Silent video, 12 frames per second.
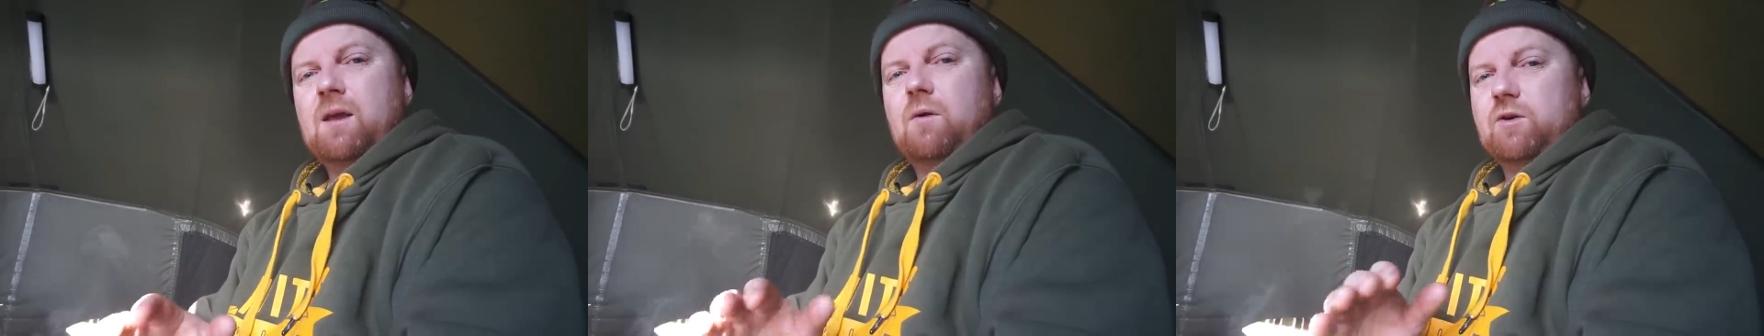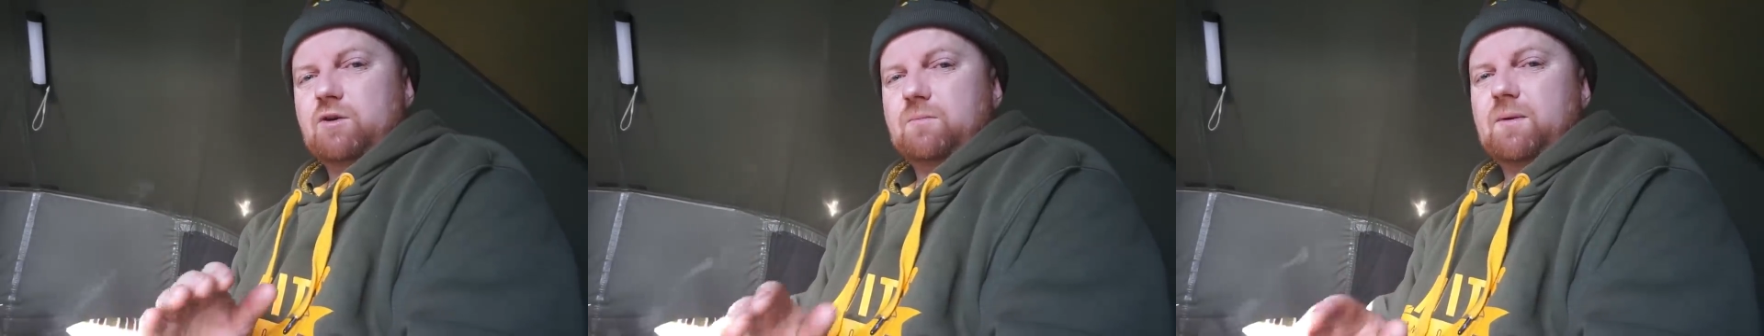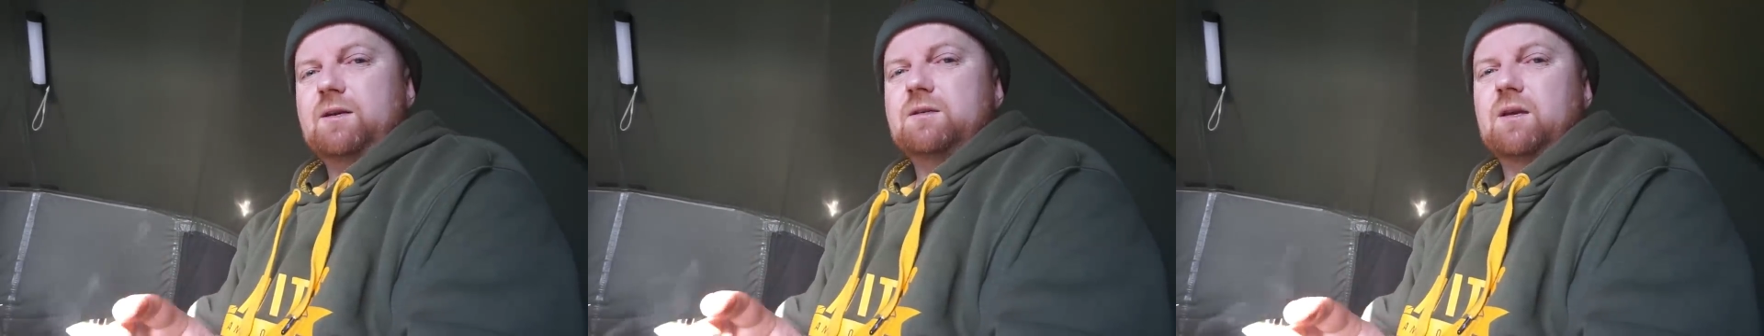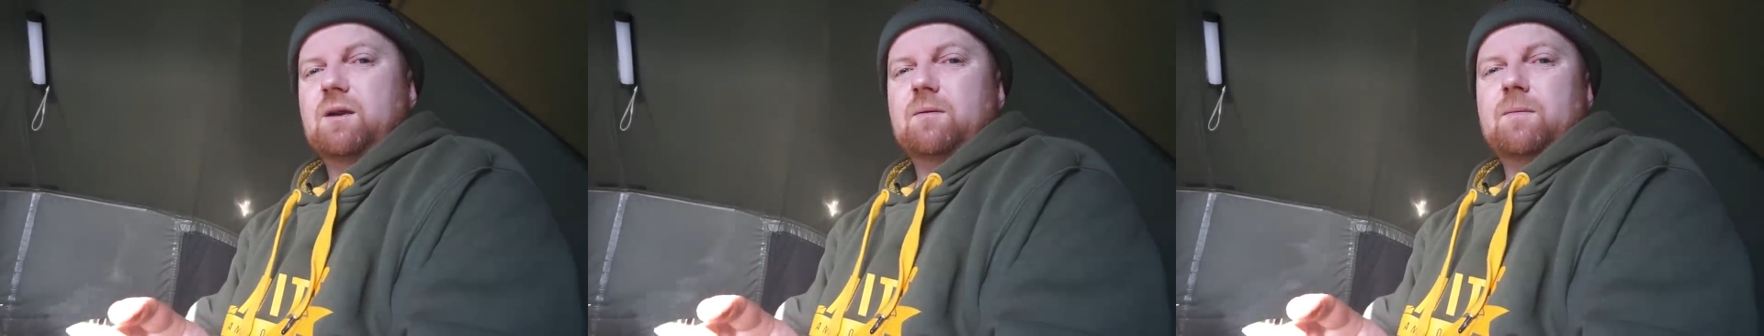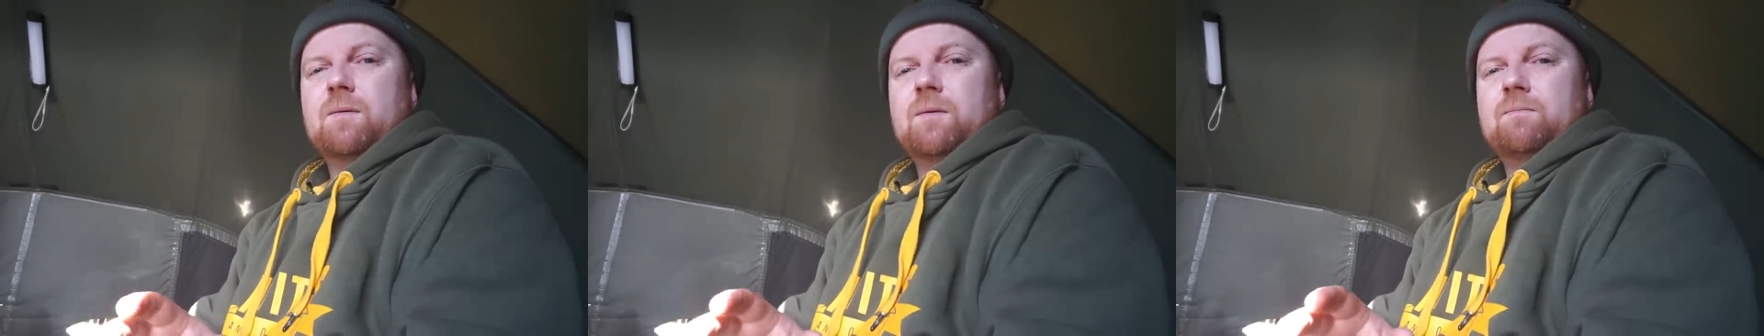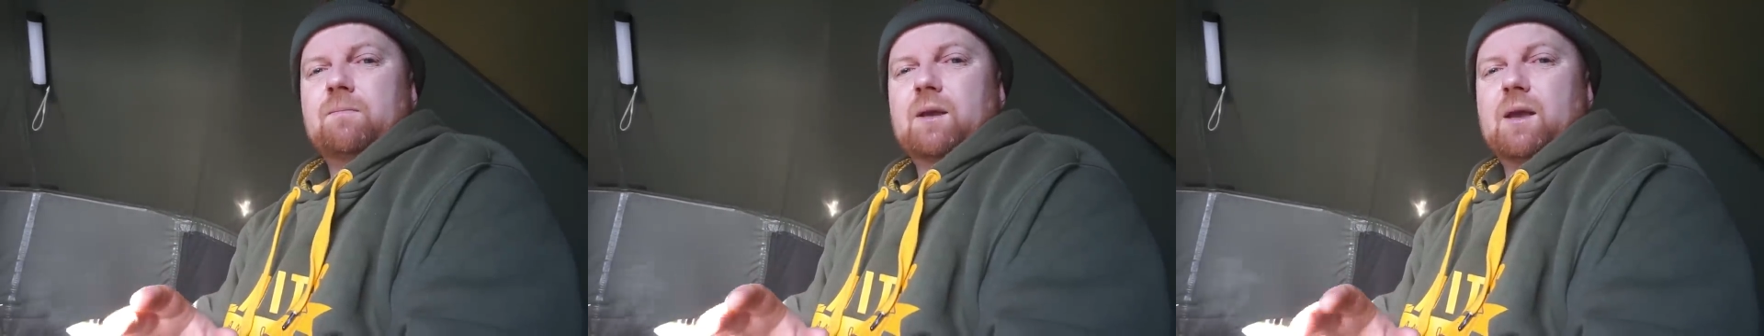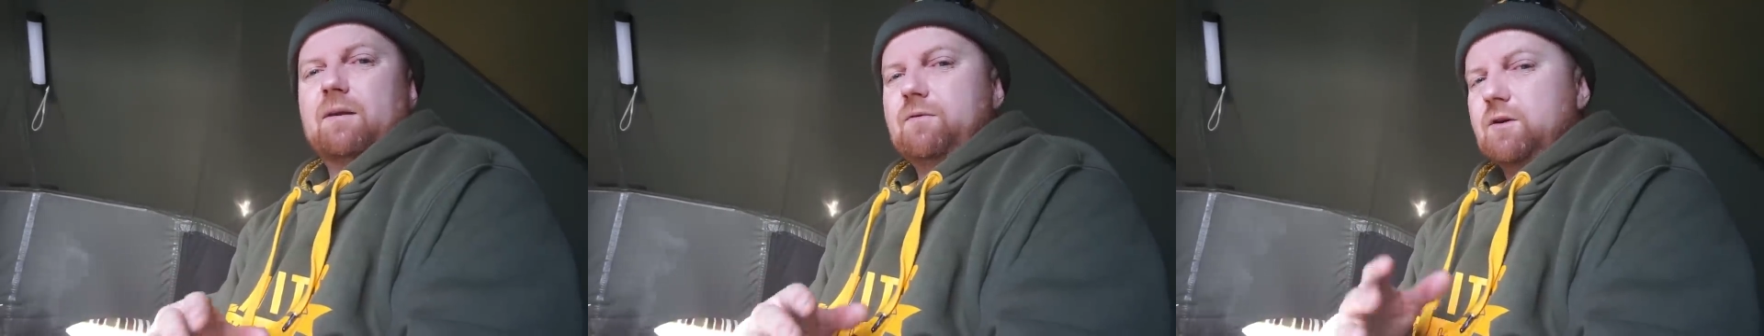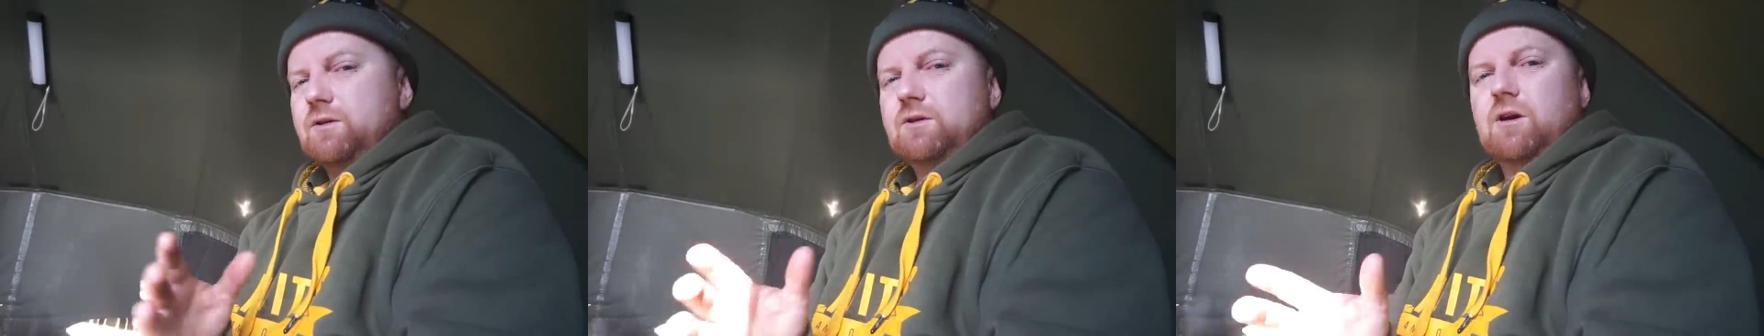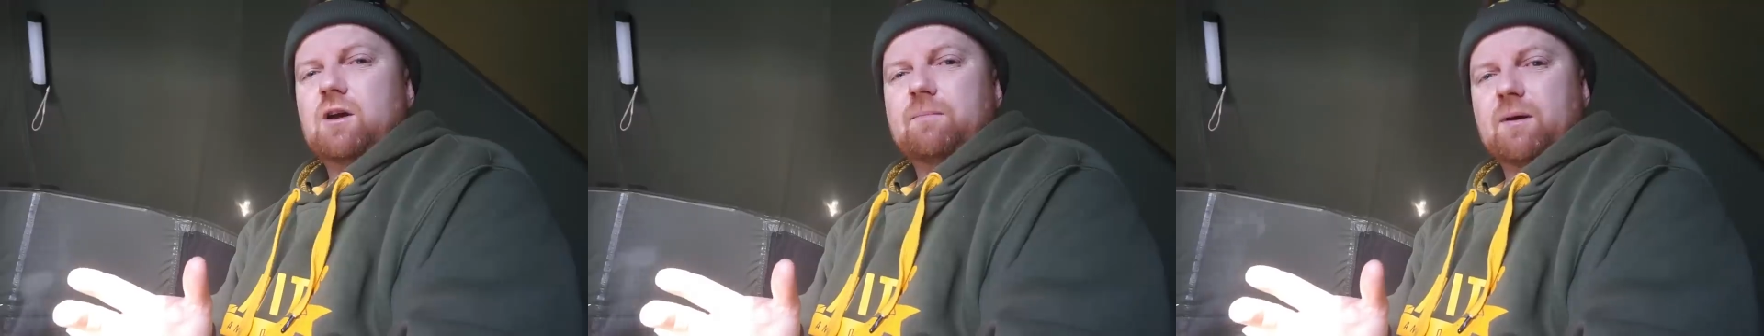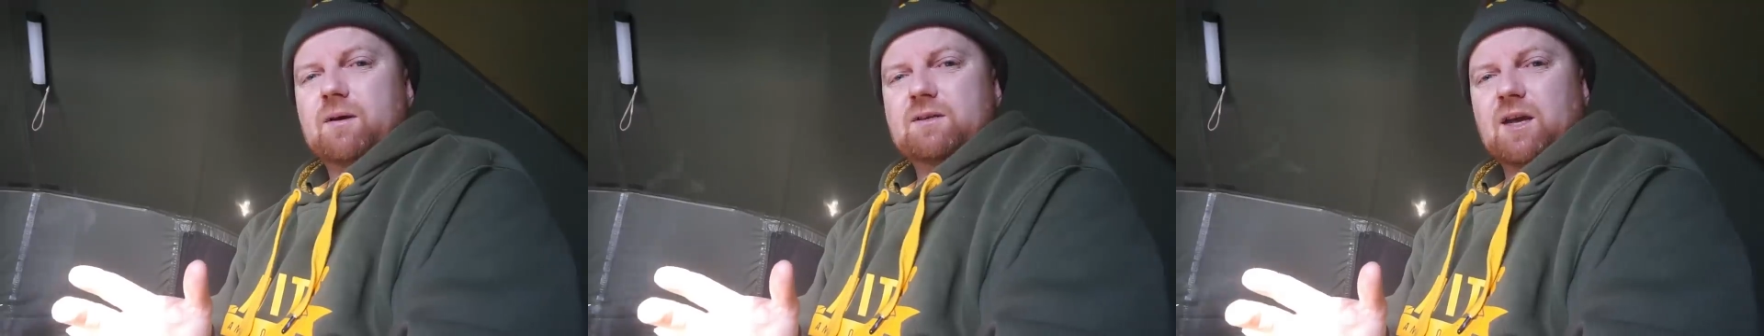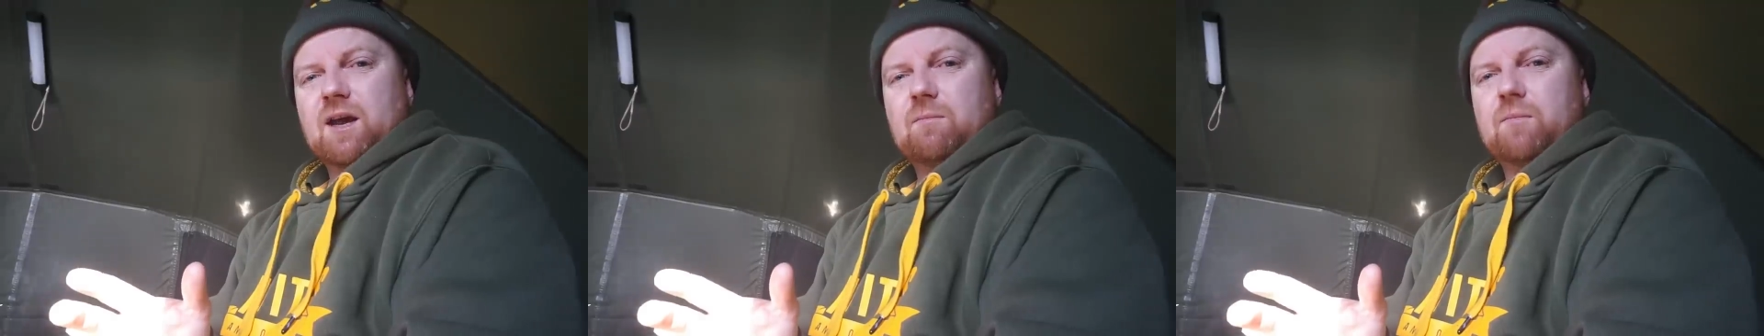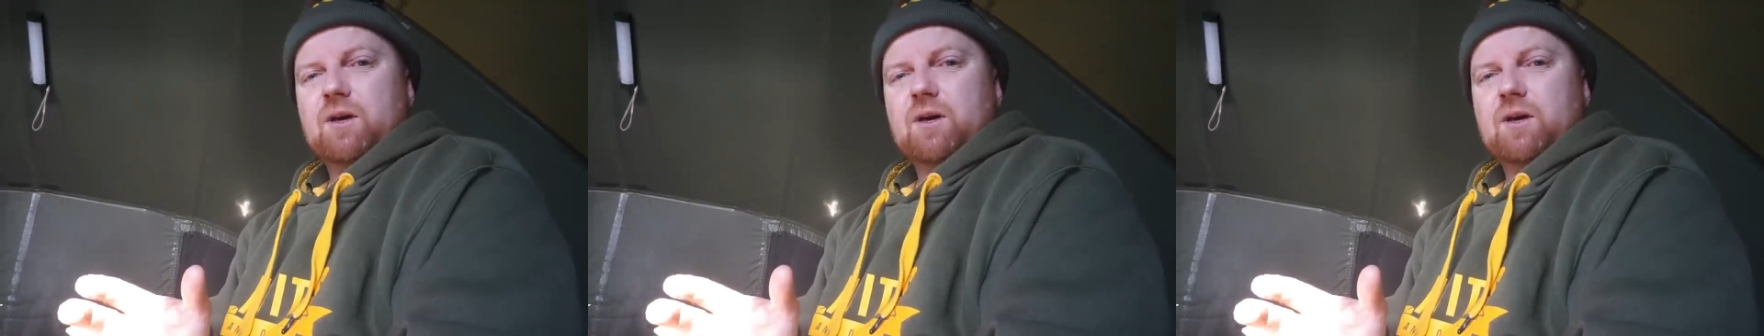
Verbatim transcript: which means that after a certain amount of time,